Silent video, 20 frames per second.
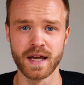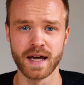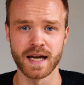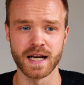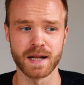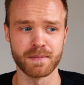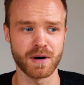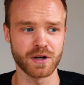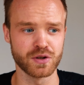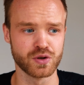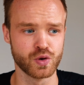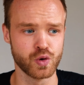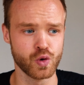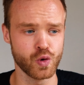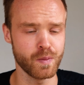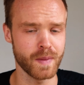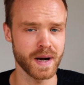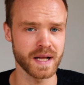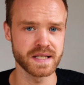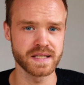And about
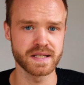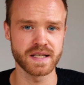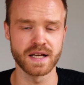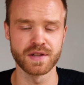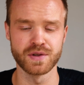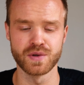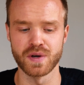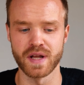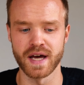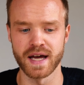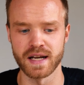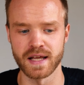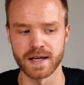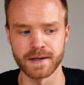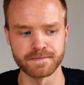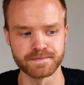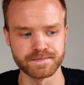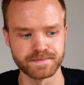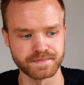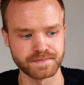2 months into dating,